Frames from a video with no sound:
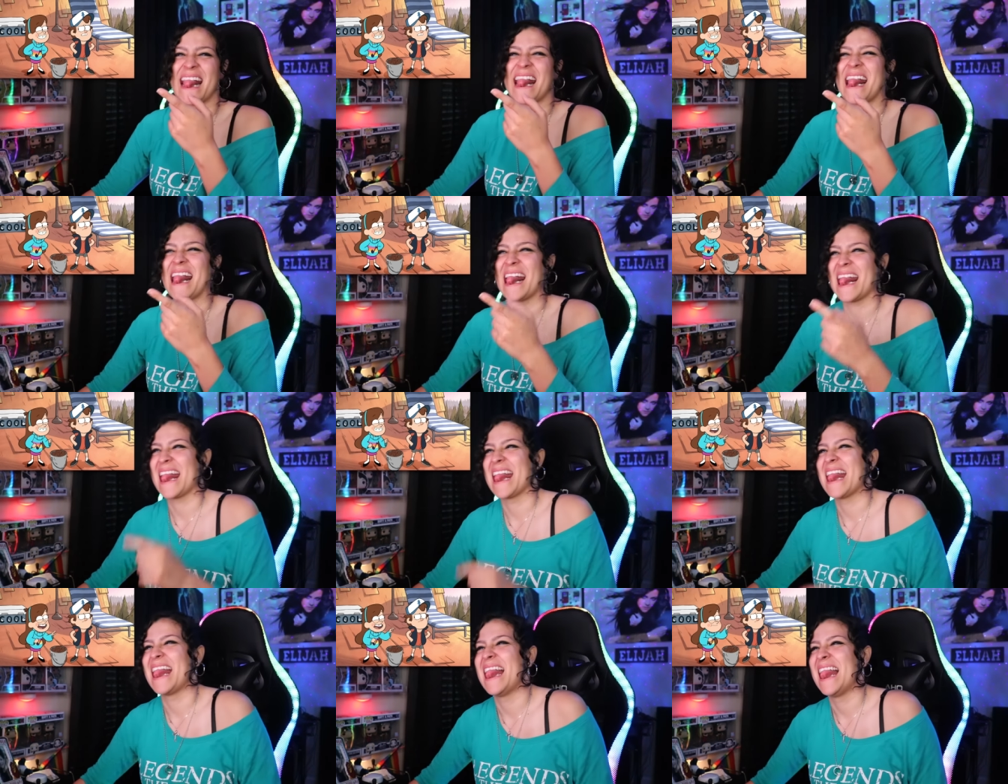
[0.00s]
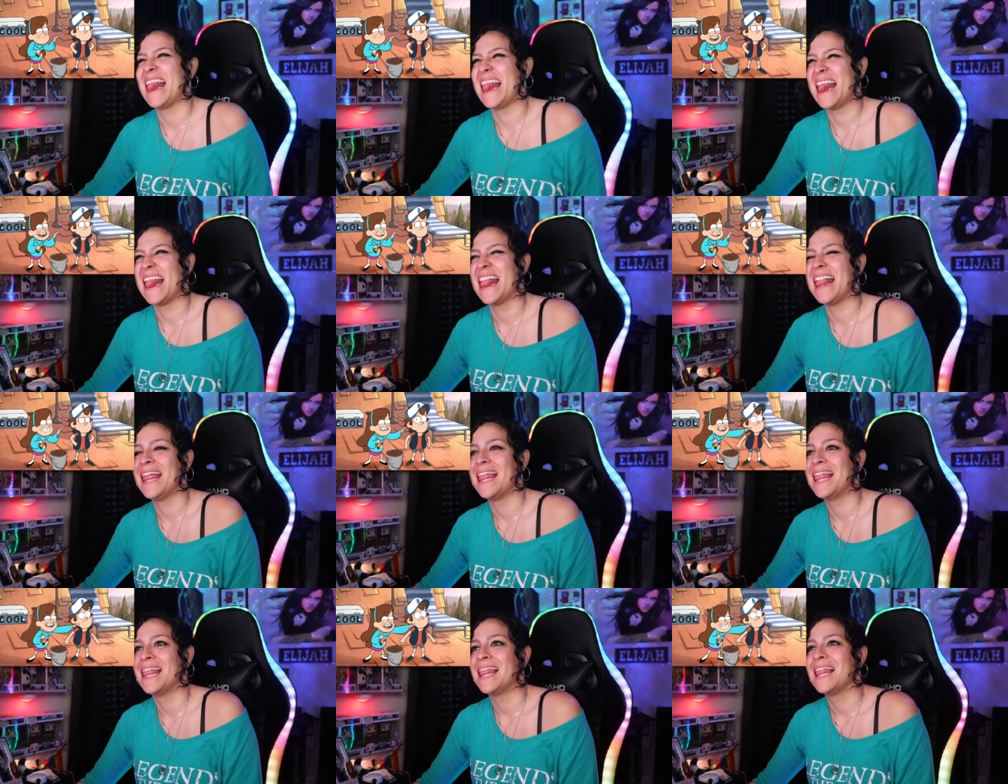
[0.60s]
What?
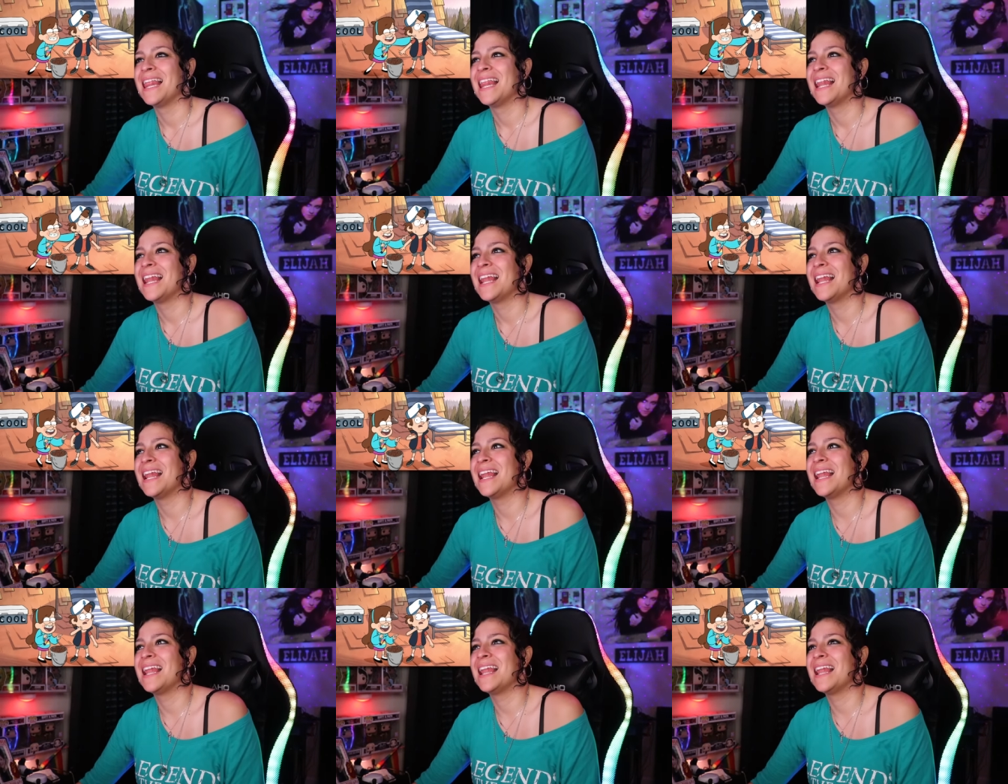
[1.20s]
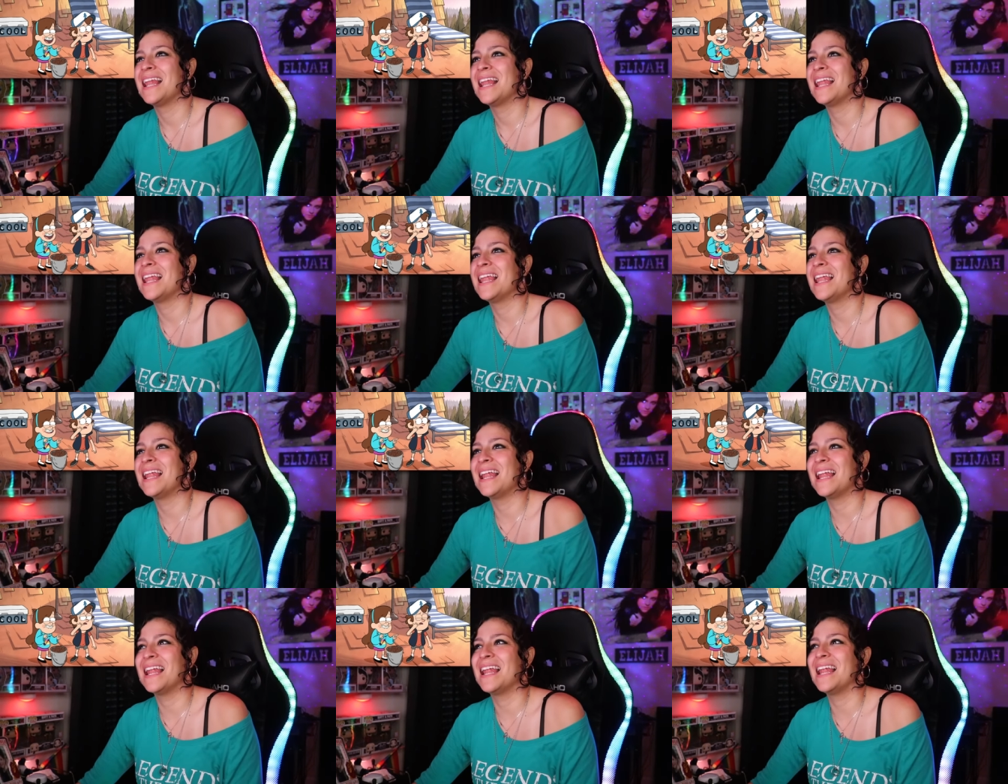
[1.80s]
Somebody's in
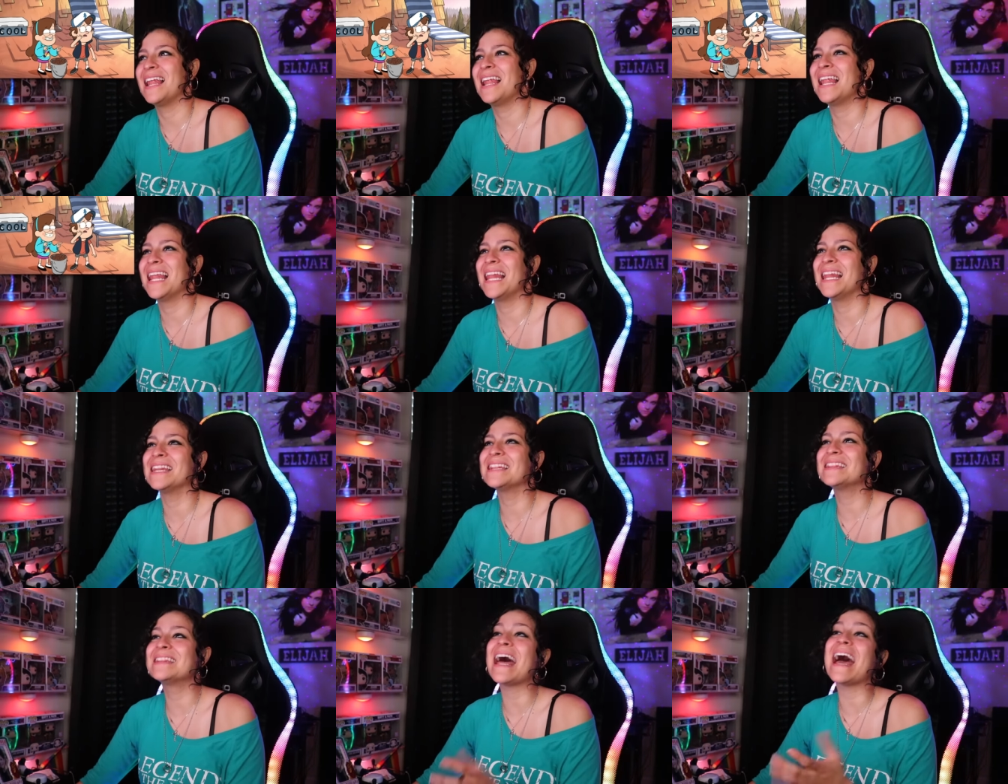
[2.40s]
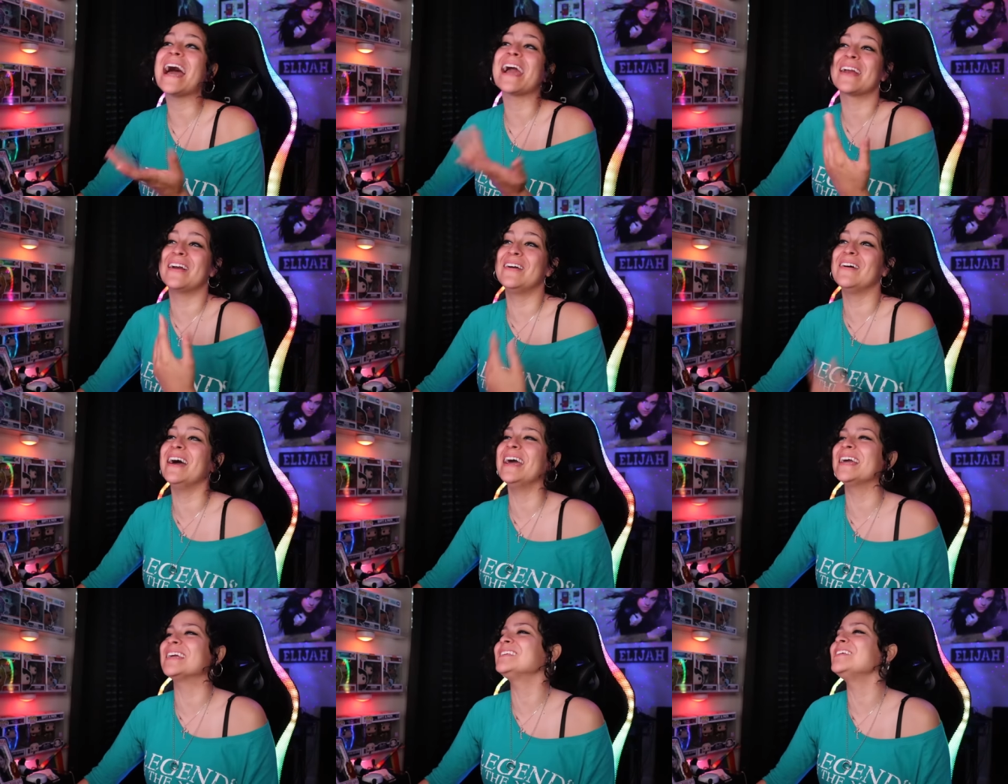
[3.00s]
love! That
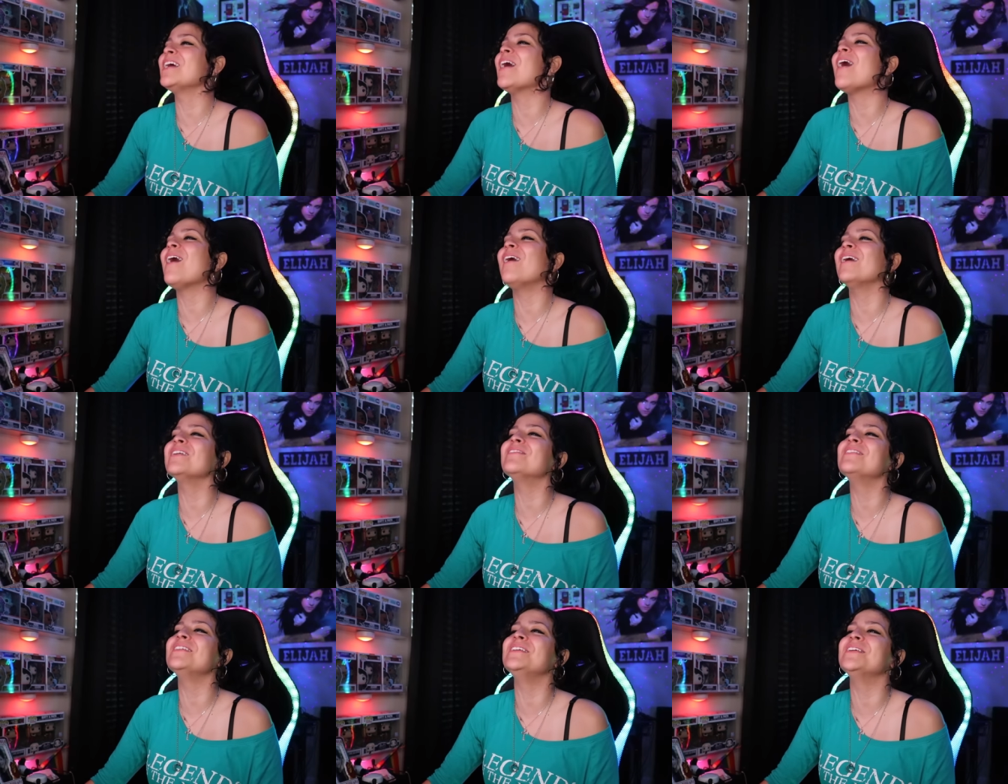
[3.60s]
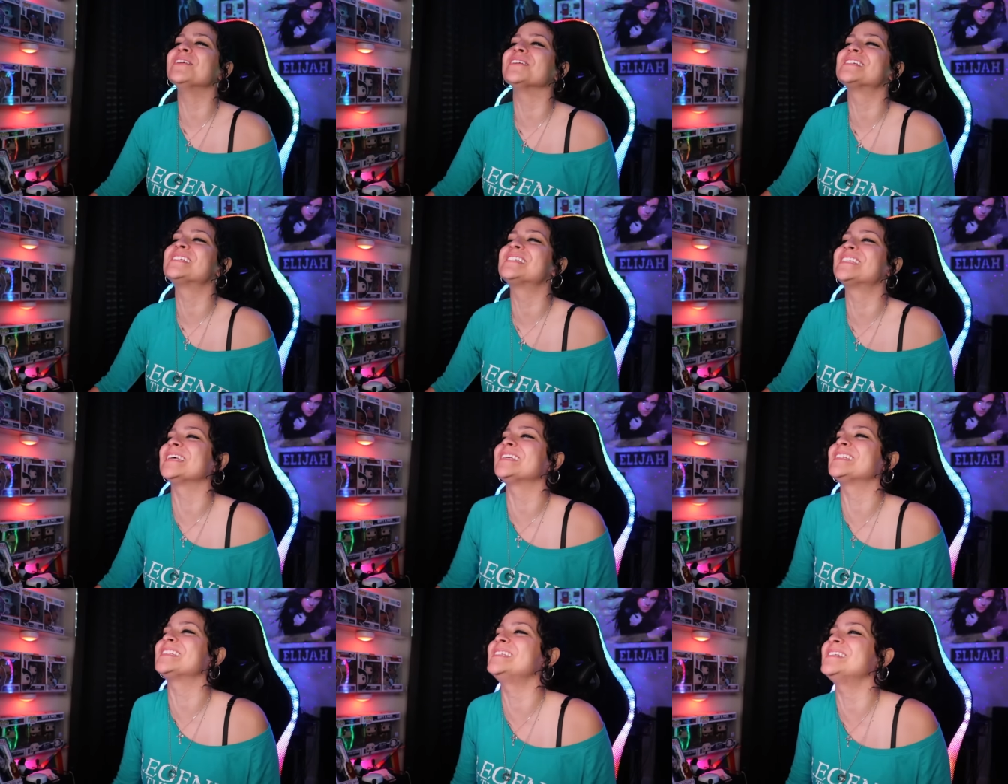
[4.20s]
quick, yo! Even your
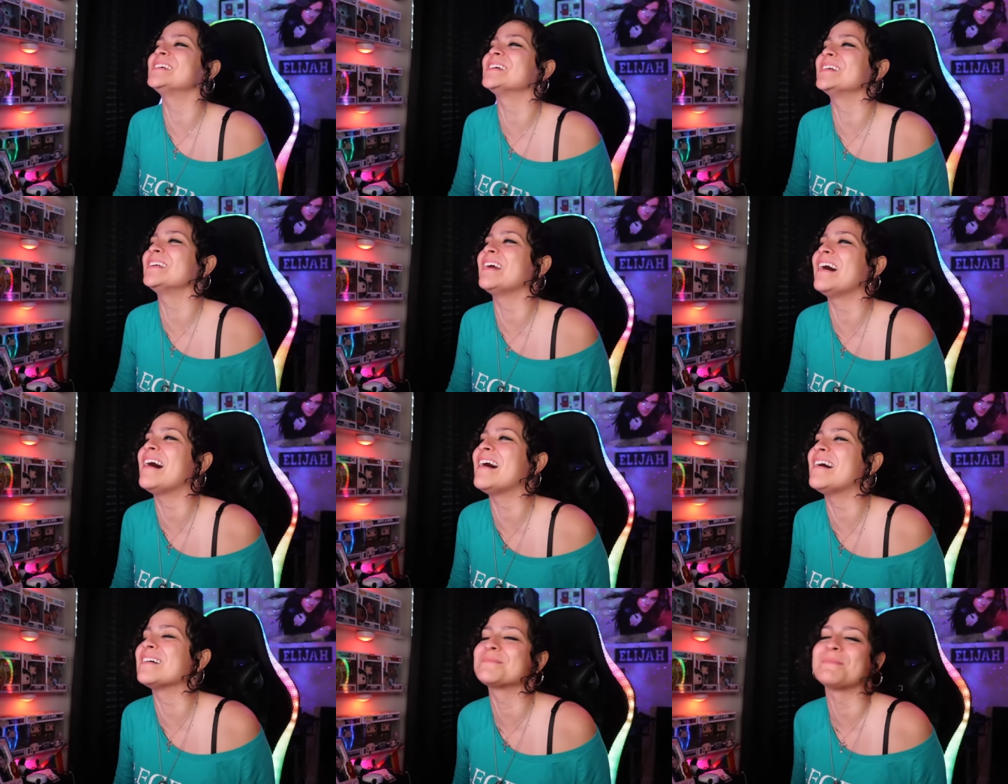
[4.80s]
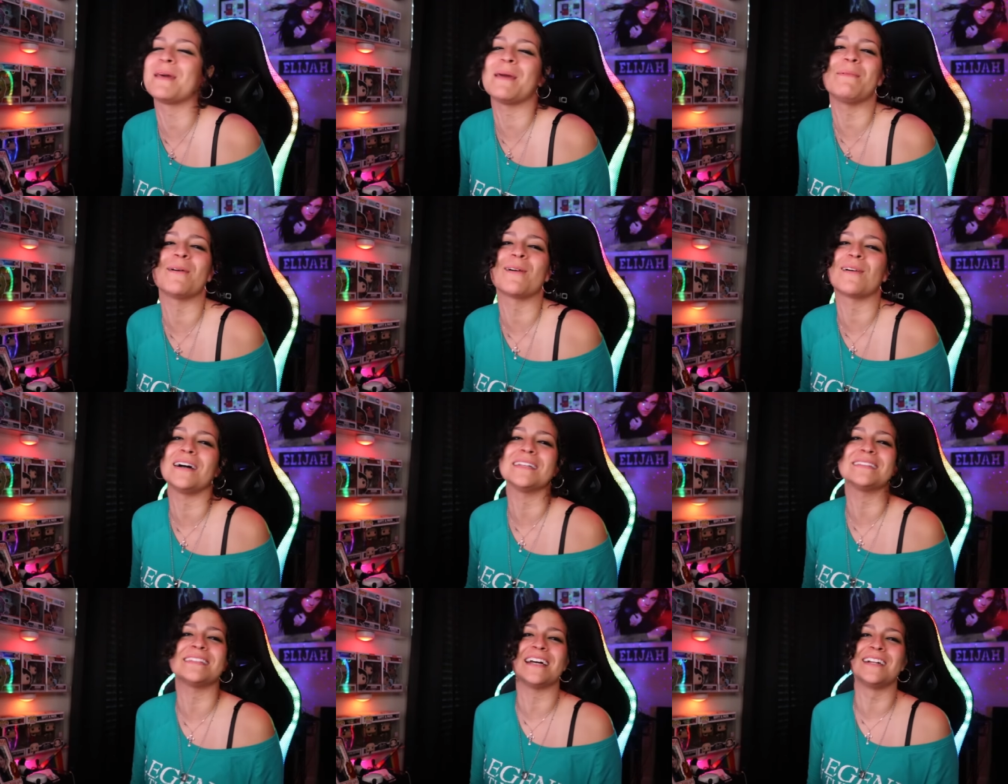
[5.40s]
sister Mabel
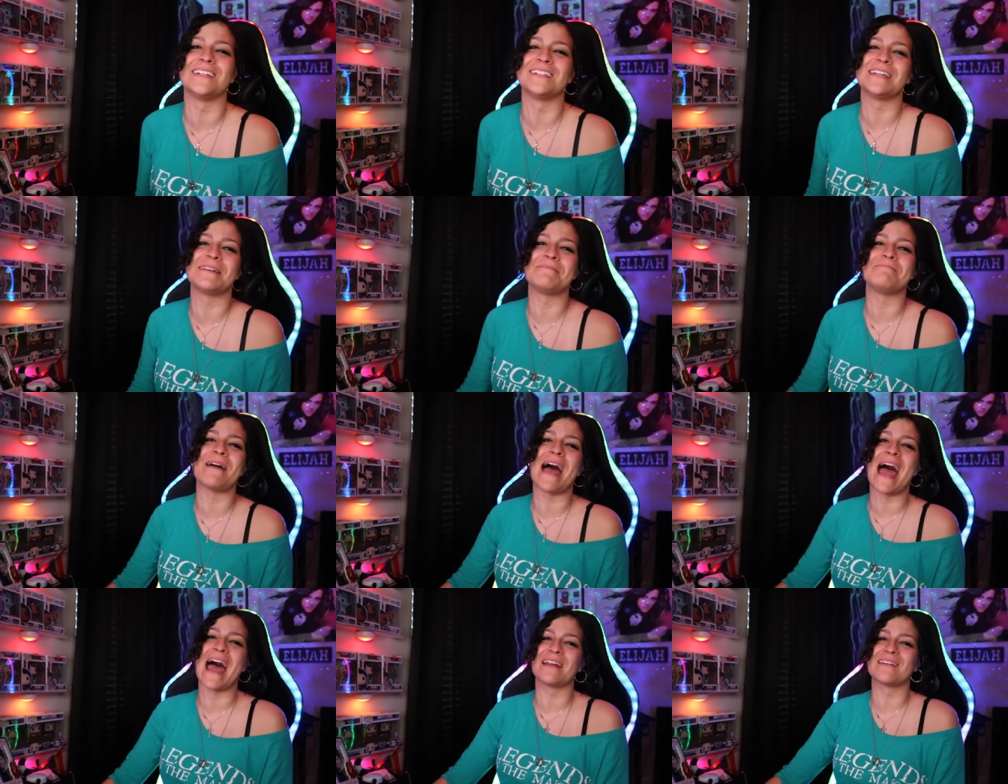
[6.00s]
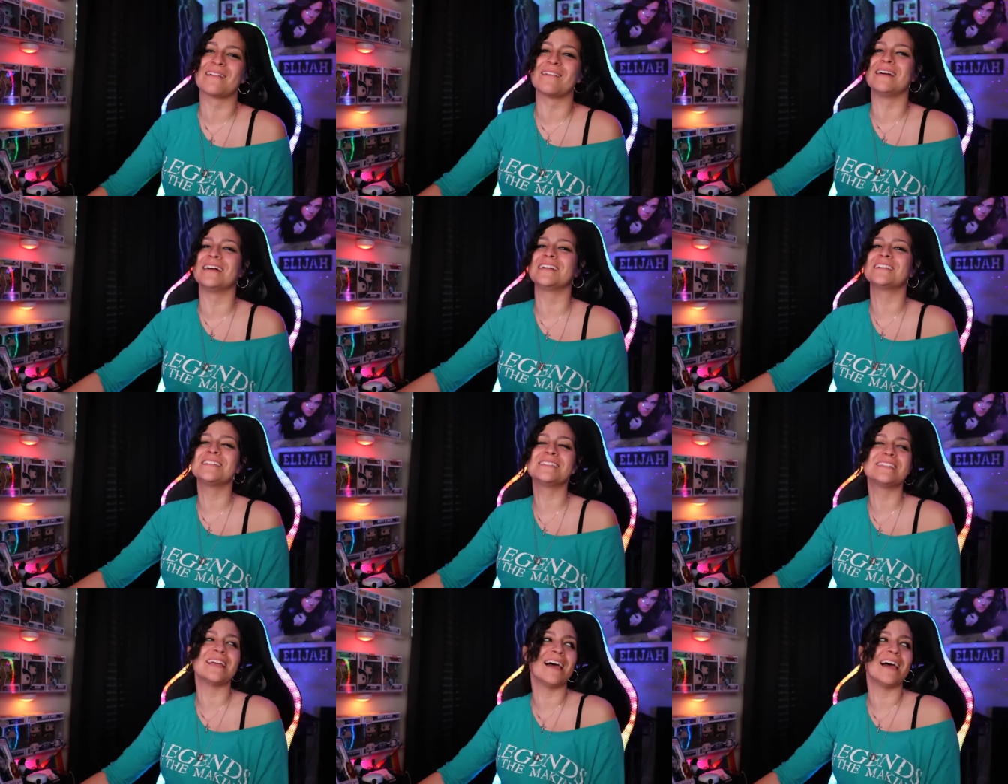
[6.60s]
caught that shit mad quick. She's